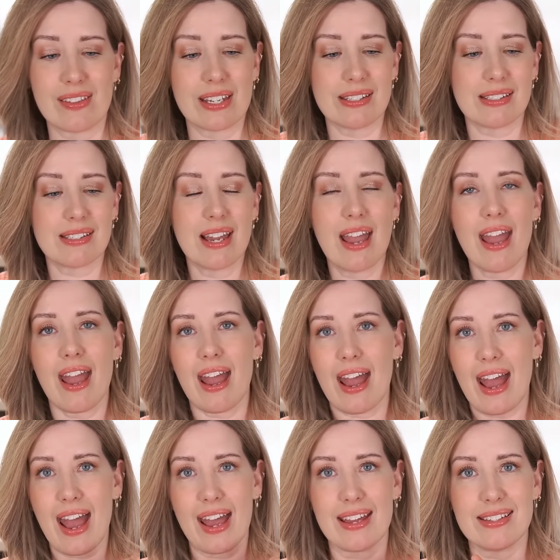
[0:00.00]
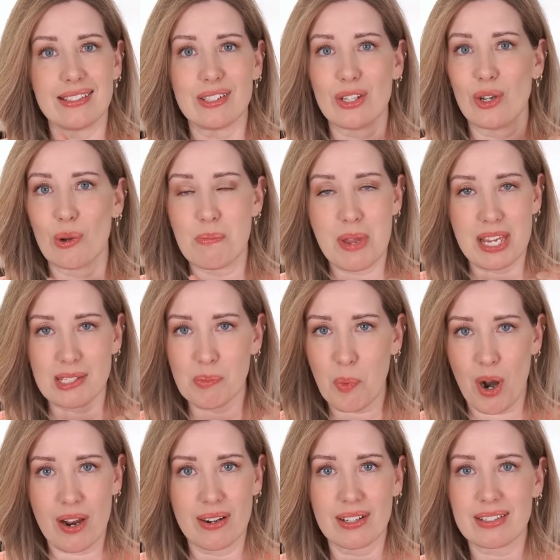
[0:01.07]
this as your base
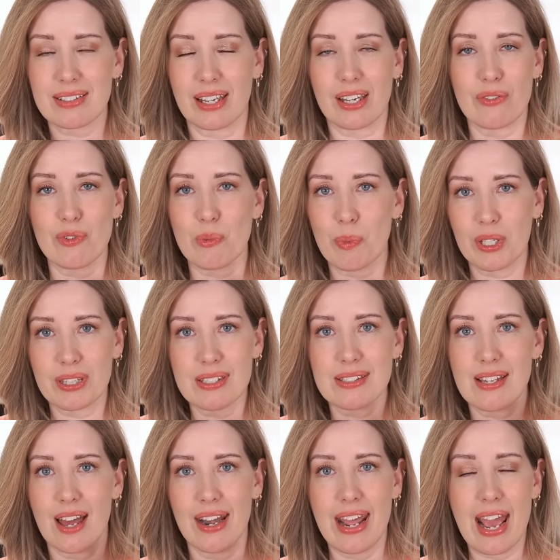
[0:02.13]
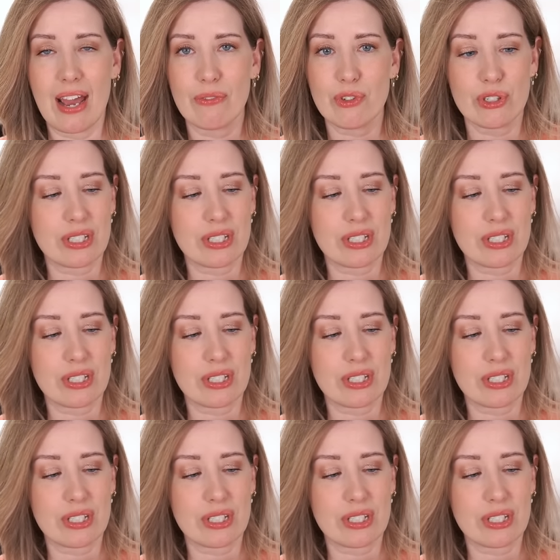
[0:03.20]
product. Like if you put this on after